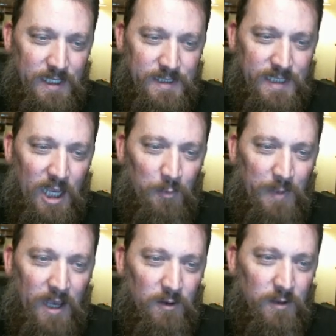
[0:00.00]
to help
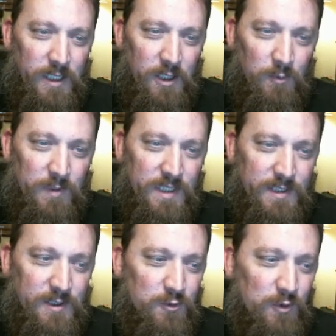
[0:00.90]
out here with
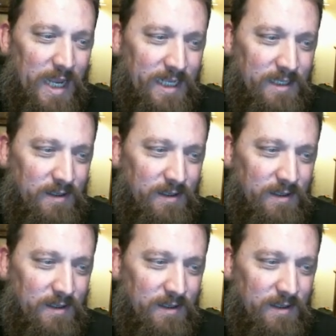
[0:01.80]
this Dragon,